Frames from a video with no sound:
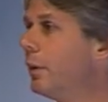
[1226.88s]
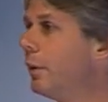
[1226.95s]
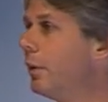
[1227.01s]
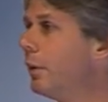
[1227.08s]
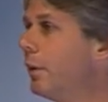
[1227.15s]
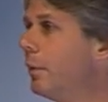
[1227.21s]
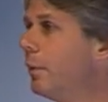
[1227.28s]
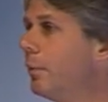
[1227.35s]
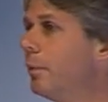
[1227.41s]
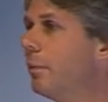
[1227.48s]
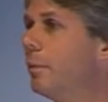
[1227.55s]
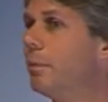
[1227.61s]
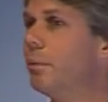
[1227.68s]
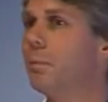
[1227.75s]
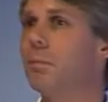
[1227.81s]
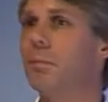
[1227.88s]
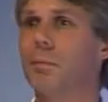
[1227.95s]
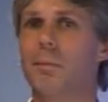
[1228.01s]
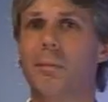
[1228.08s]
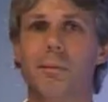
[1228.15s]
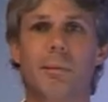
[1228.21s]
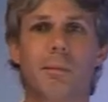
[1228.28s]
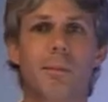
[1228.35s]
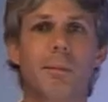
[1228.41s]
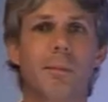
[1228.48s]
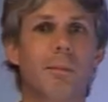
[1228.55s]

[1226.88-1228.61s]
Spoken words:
(silence)